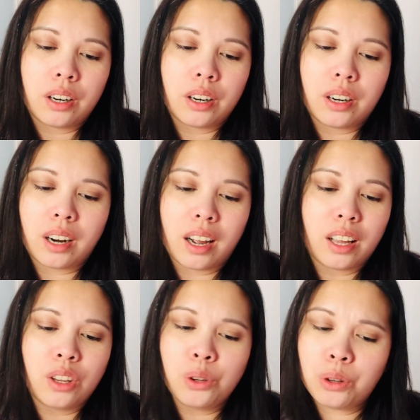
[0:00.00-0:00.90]

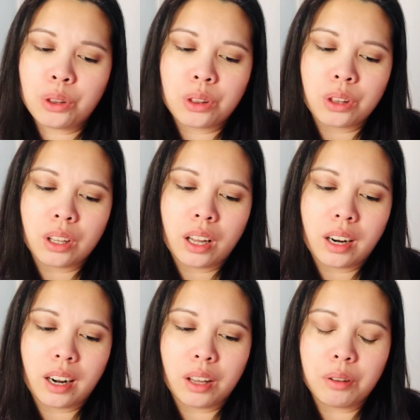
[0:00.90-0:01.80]
Rayuth
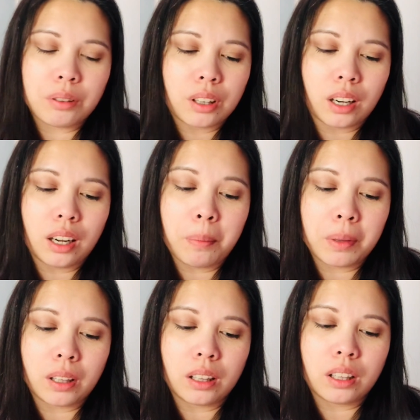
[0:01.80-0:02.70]

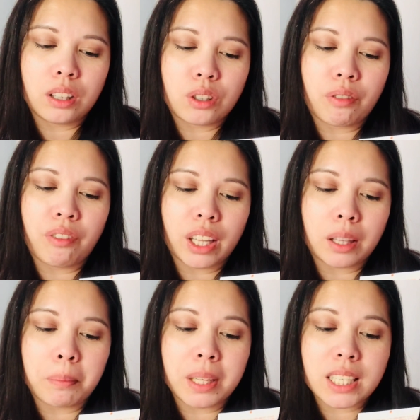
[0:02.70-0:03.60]
limited edition
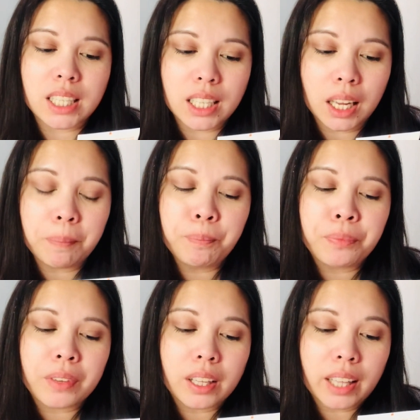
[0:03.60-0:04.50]
vitamin C
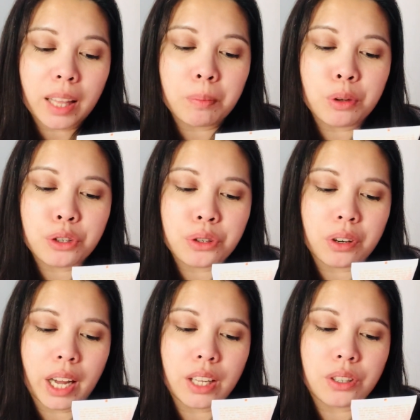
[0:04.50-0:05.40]
night
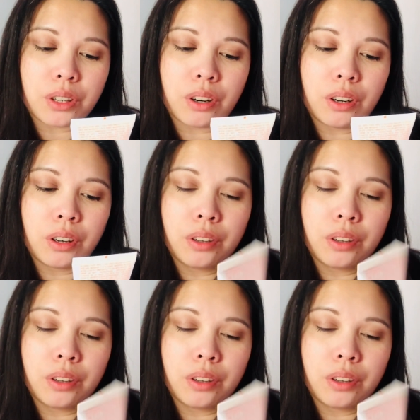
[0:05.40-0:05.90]
moisturizer,